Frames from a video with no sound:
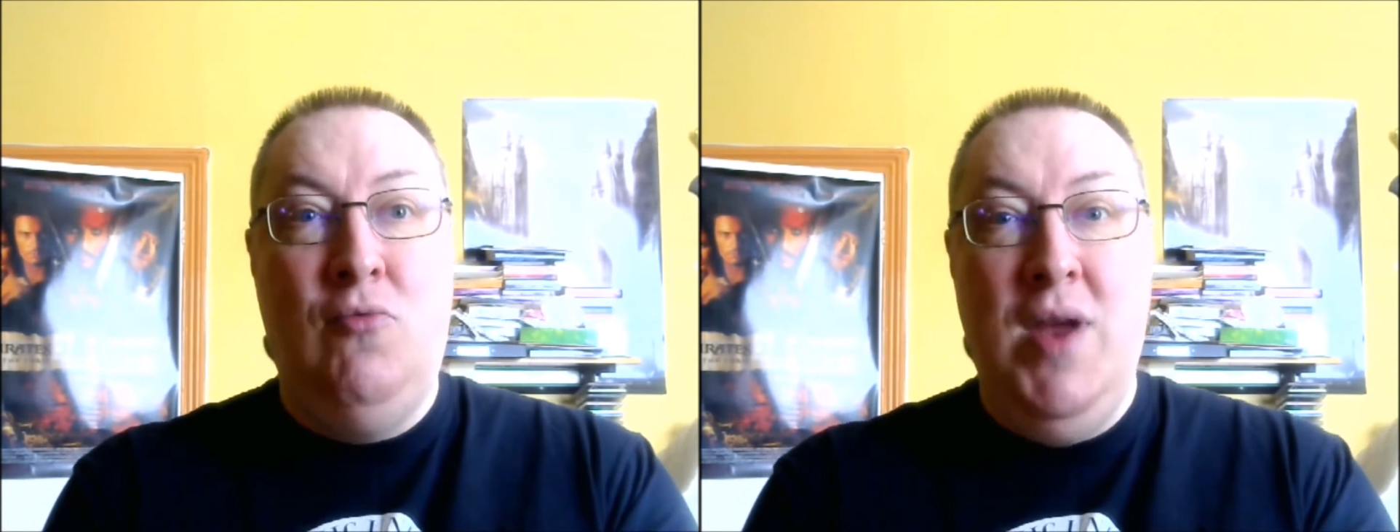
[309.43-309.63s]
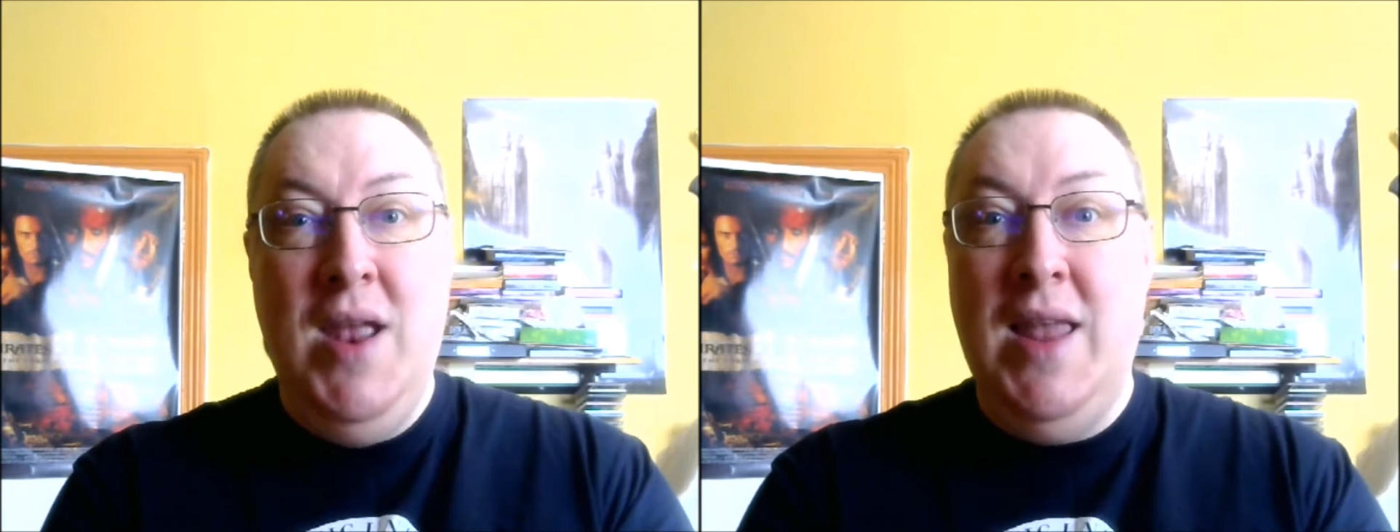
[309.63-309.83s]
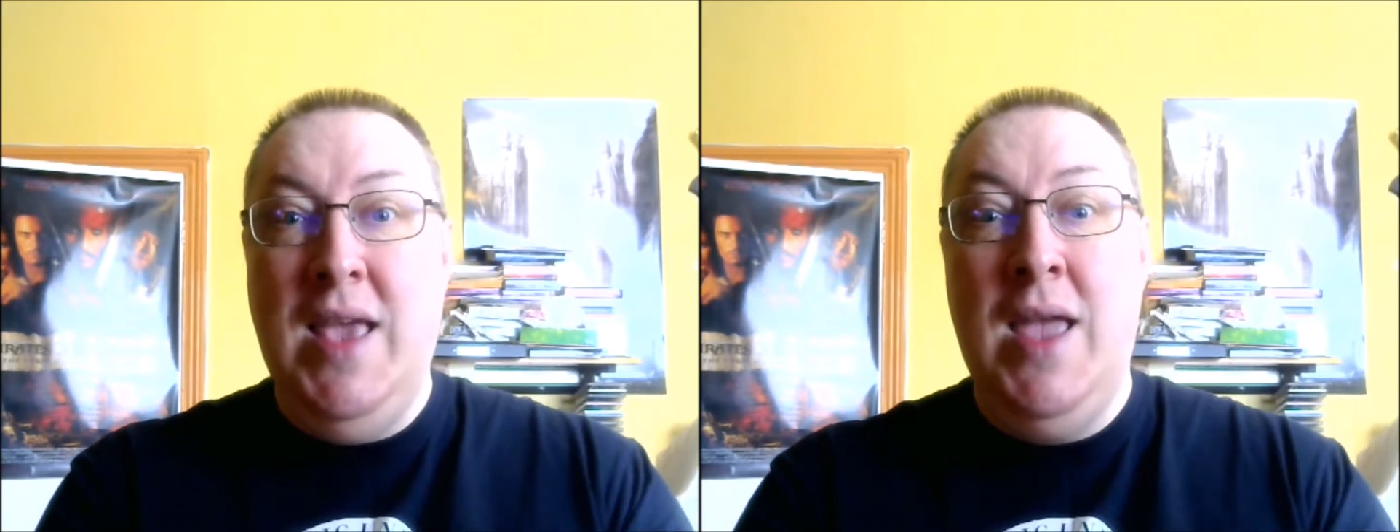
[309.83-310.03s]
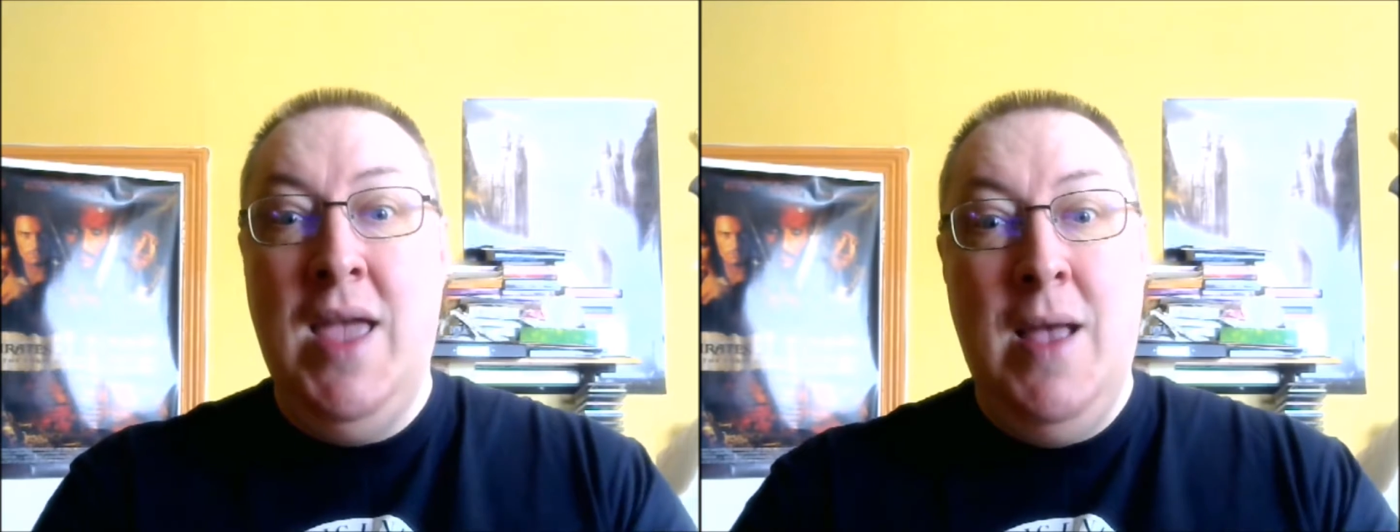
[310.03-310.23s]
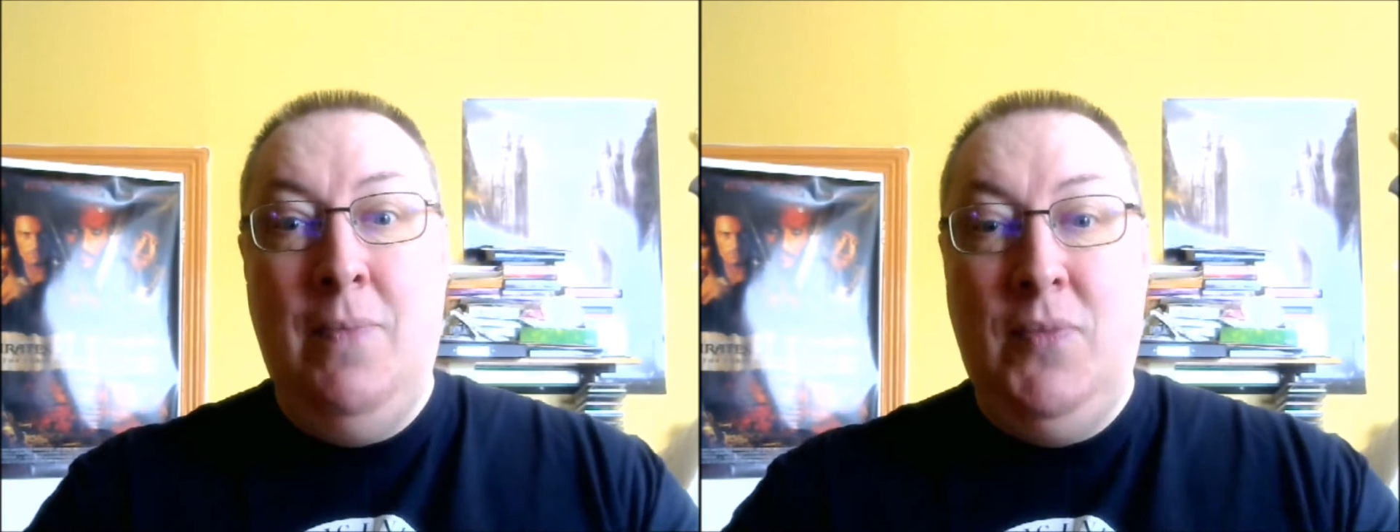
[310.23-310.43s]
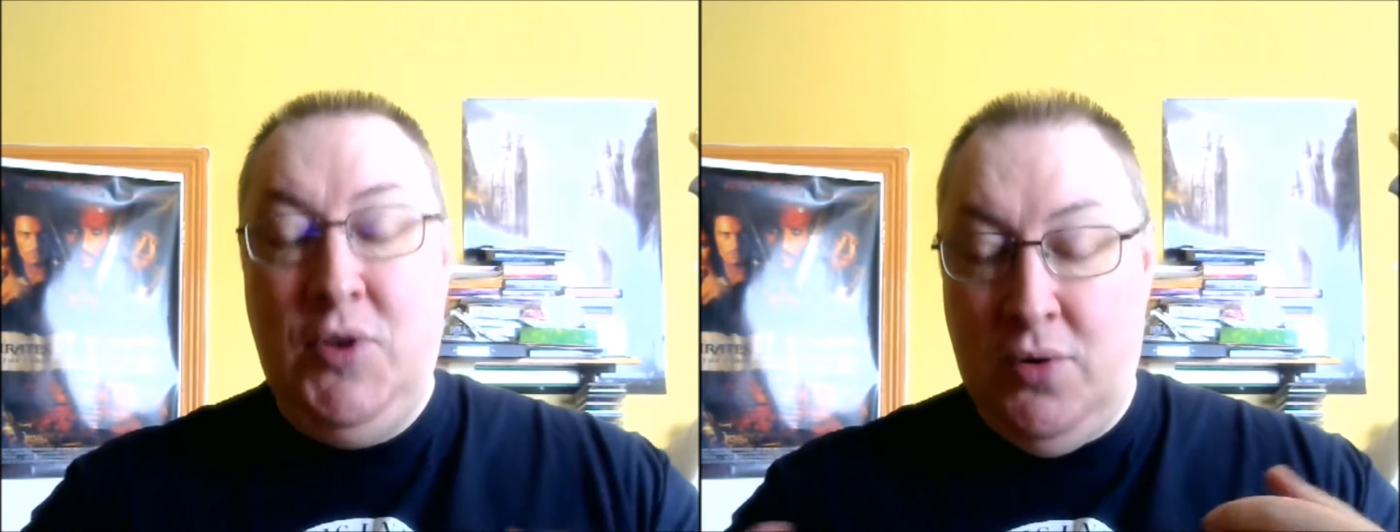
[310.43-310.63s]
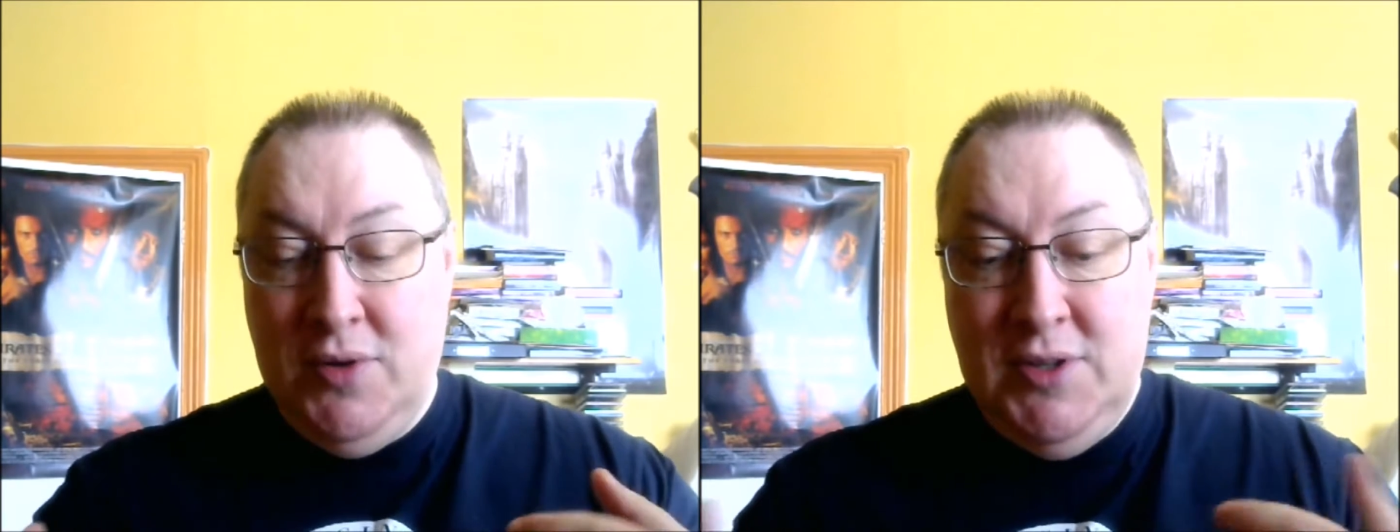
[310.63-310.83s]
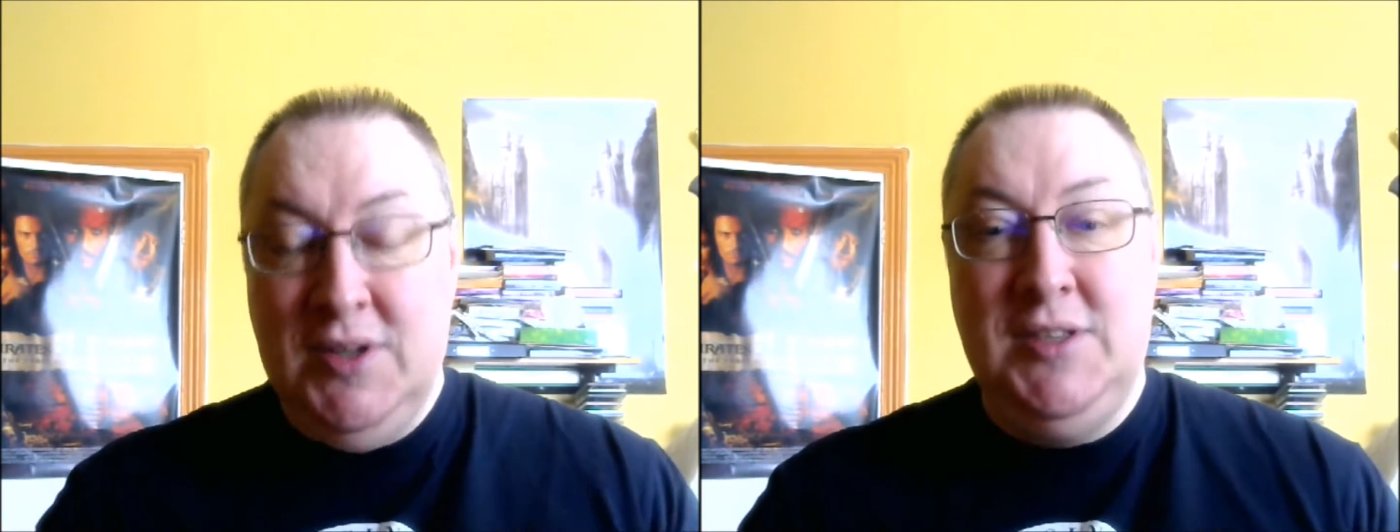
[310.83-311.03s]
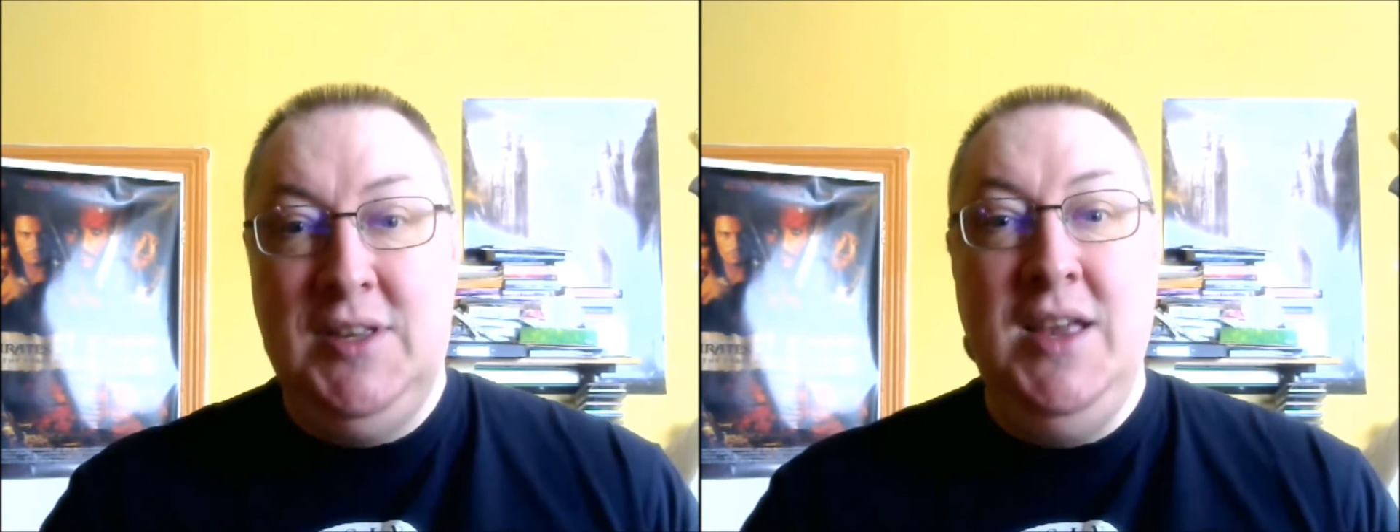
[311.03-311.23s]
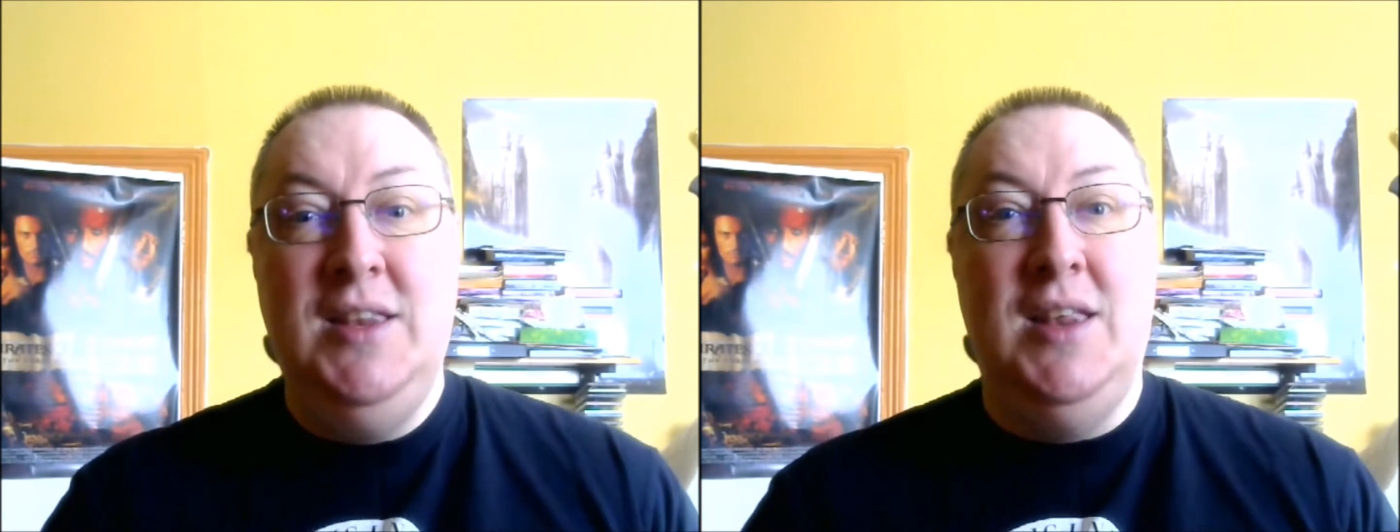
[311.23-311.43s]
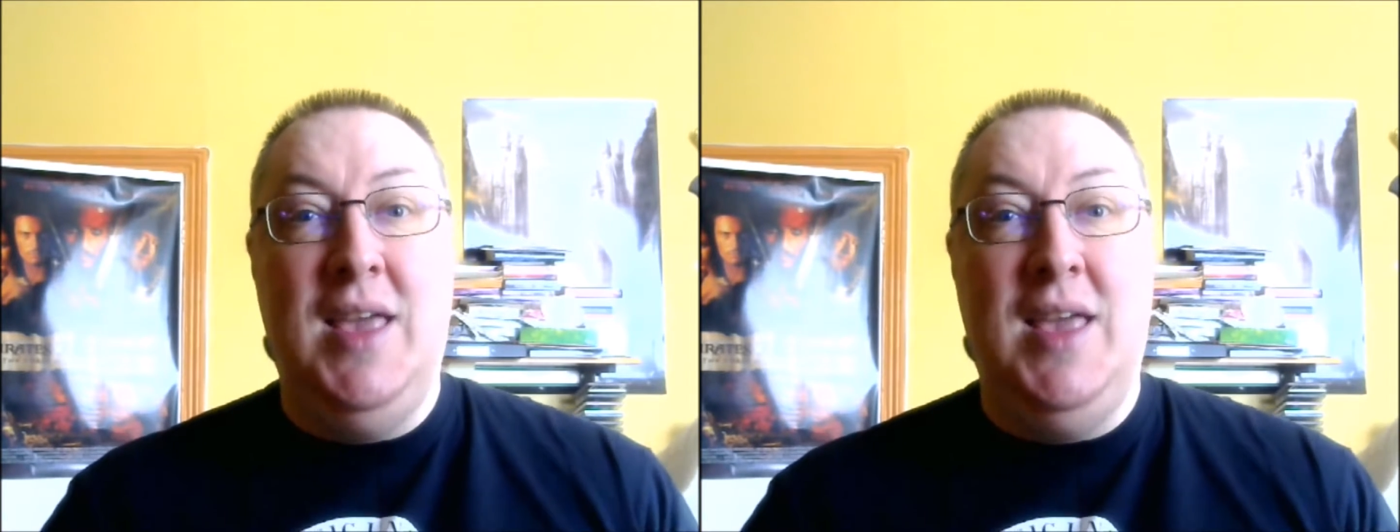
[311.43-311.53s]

really the Doctor succeeded.